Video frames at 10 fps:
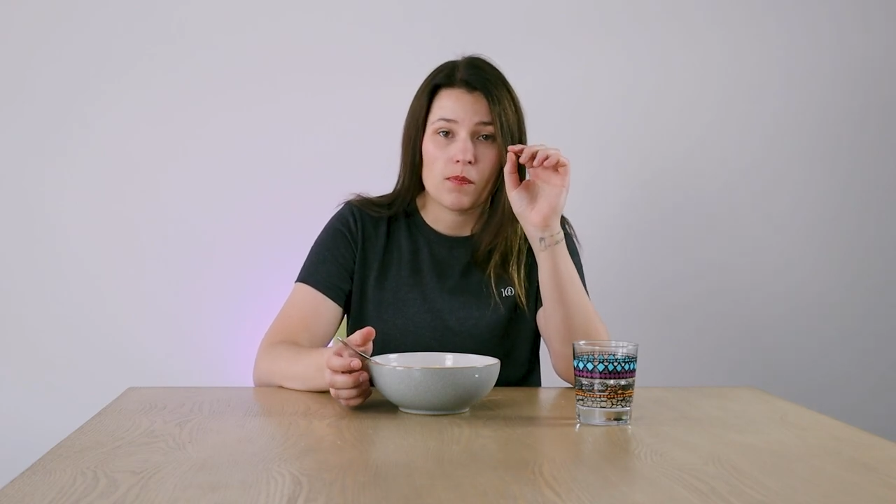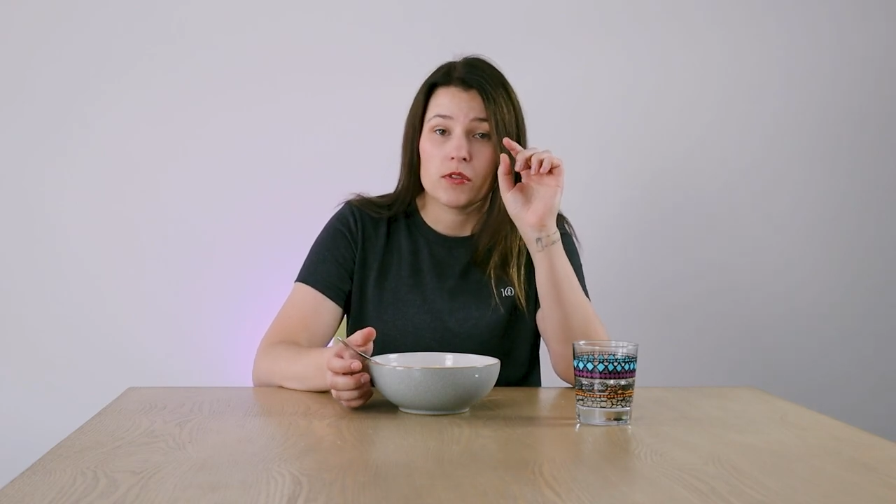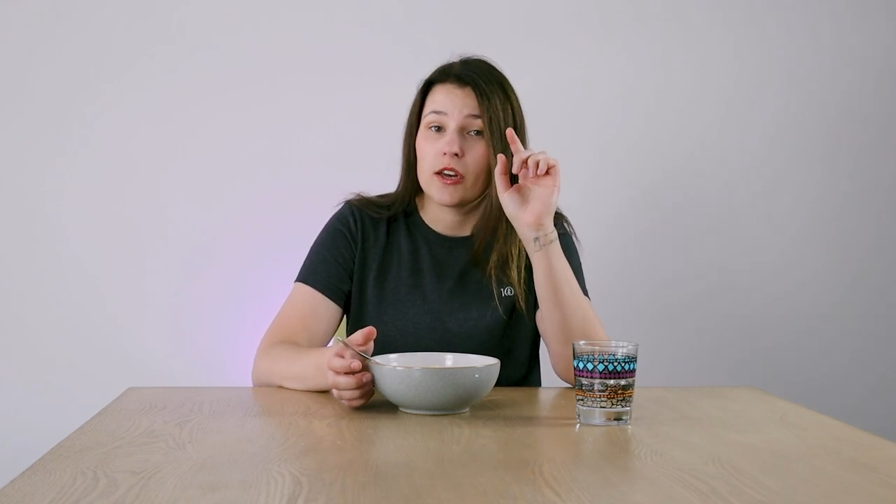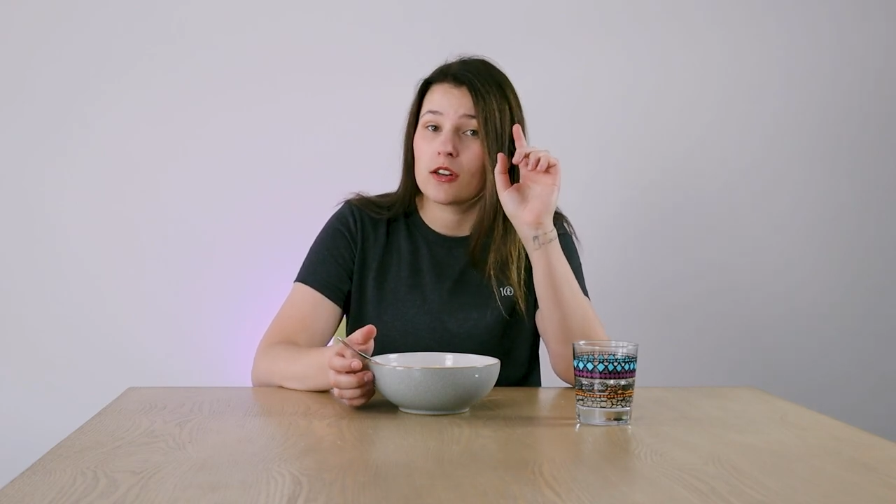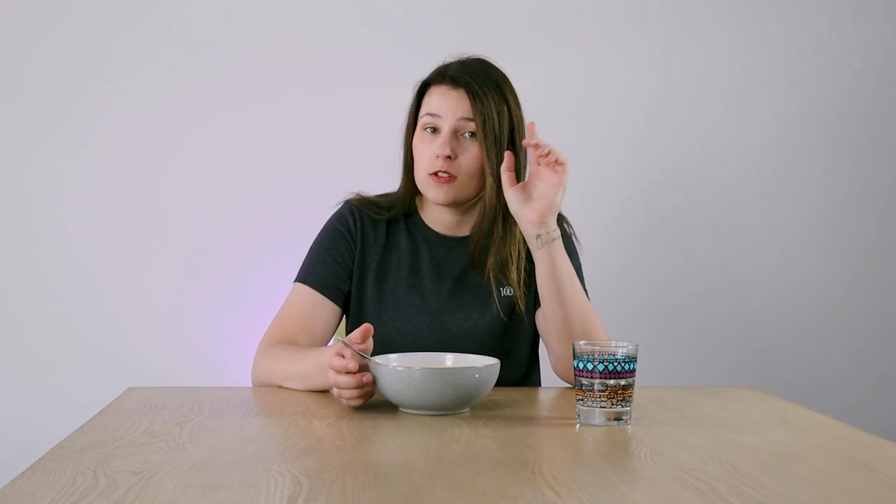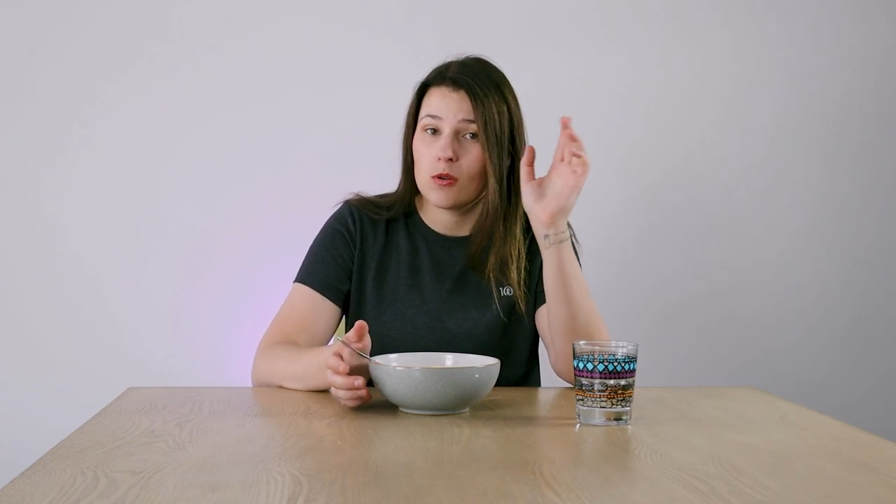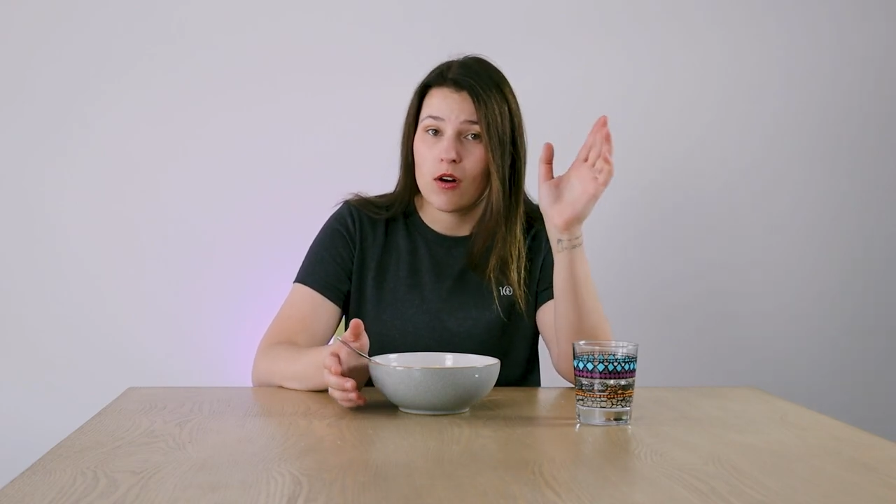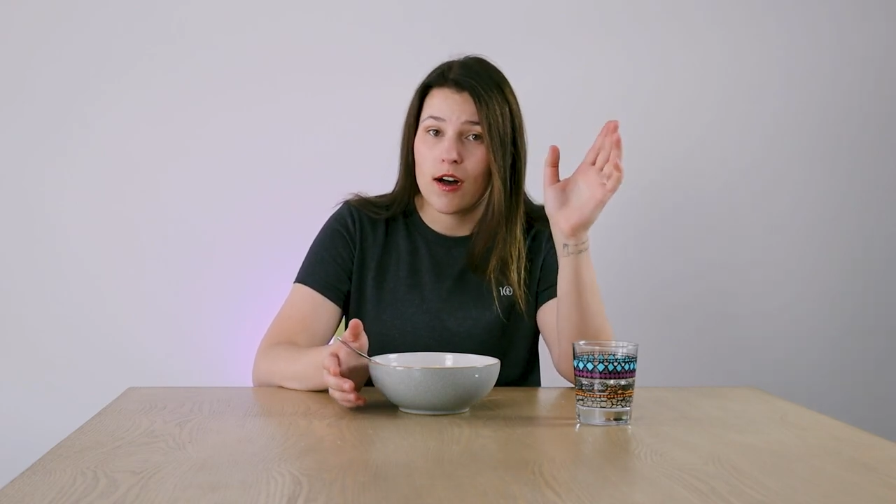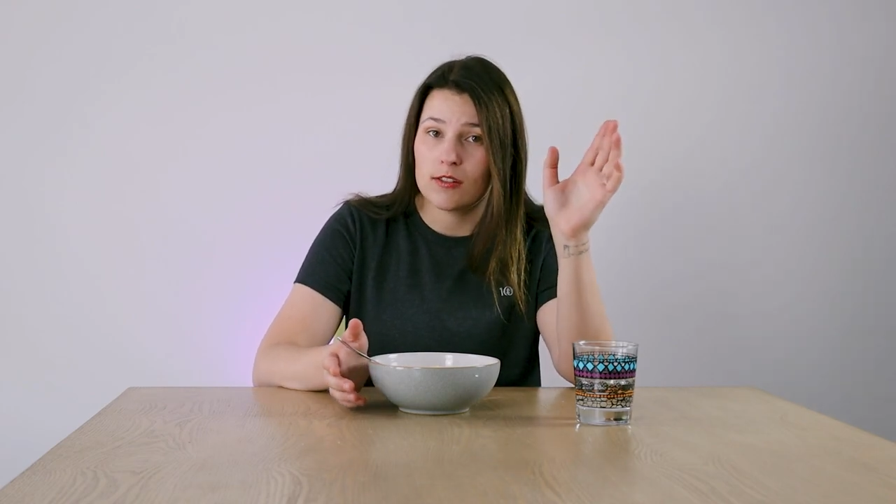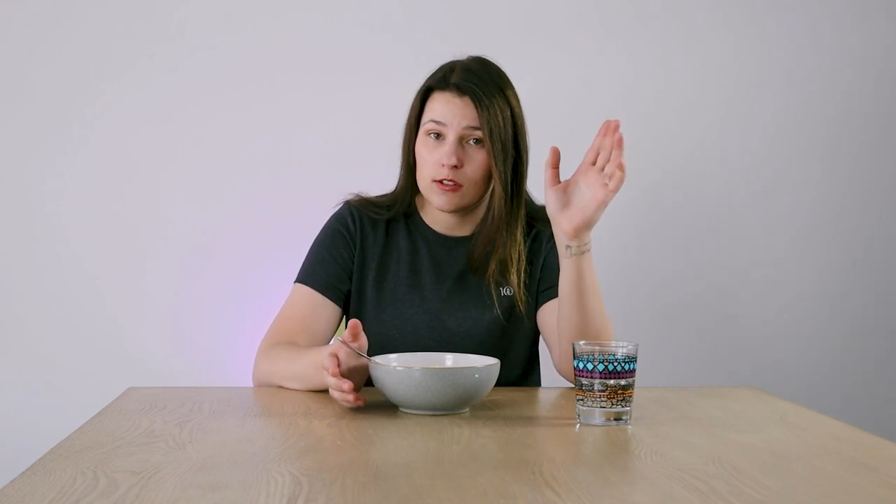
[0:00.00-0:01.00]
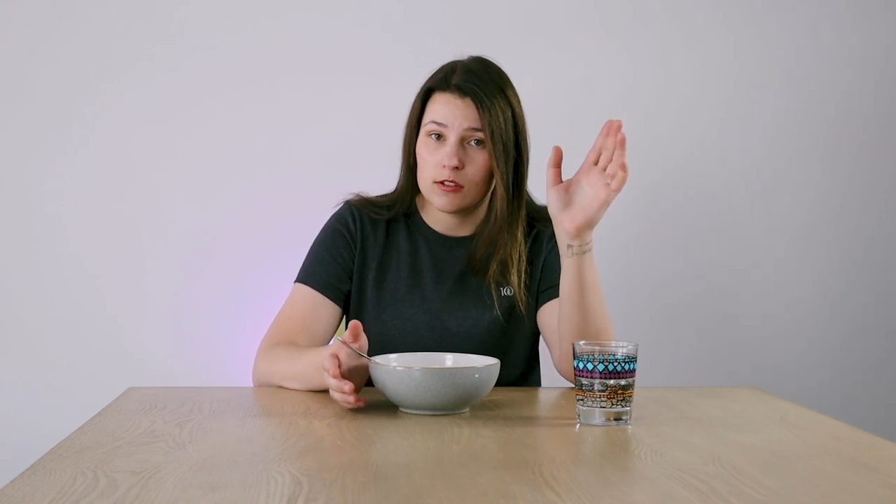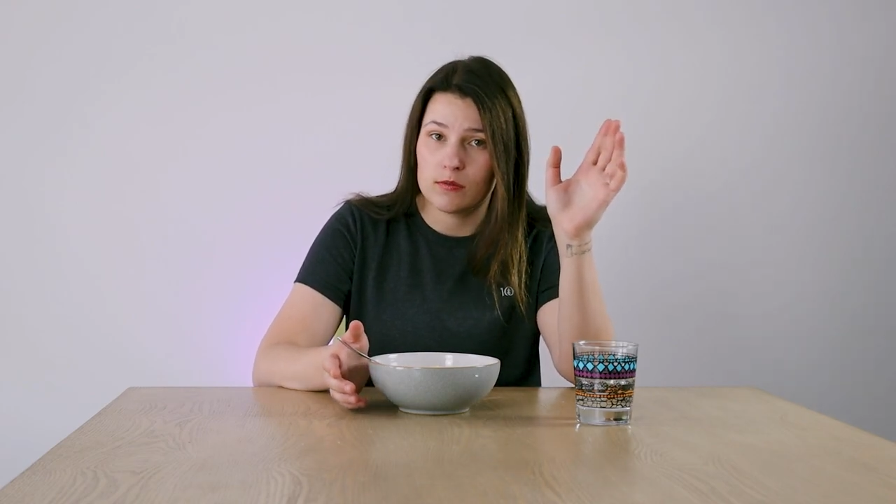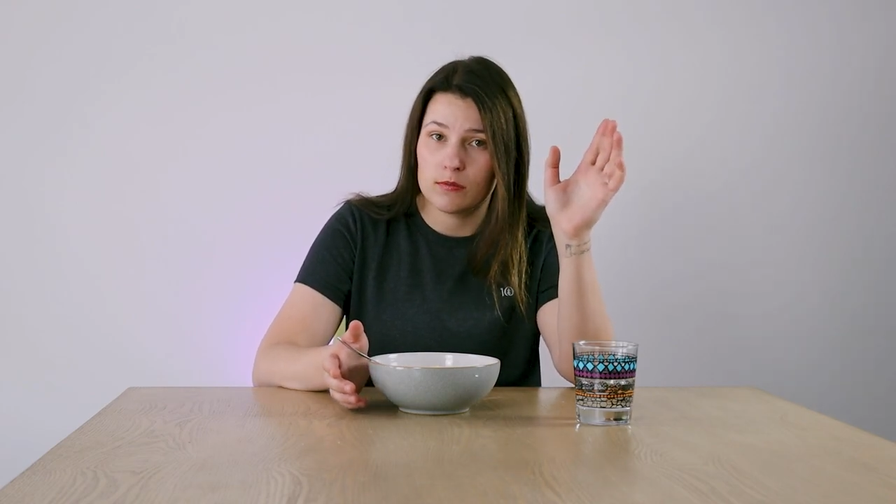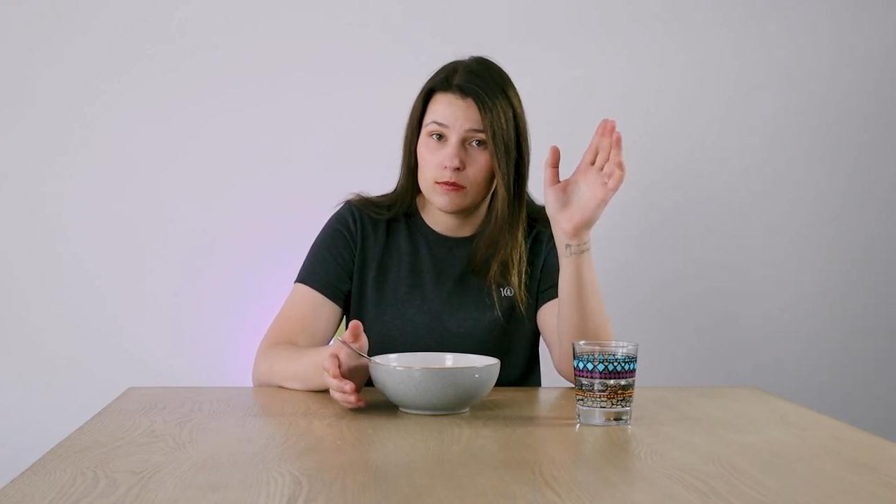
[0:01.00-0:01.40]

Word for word: like no other.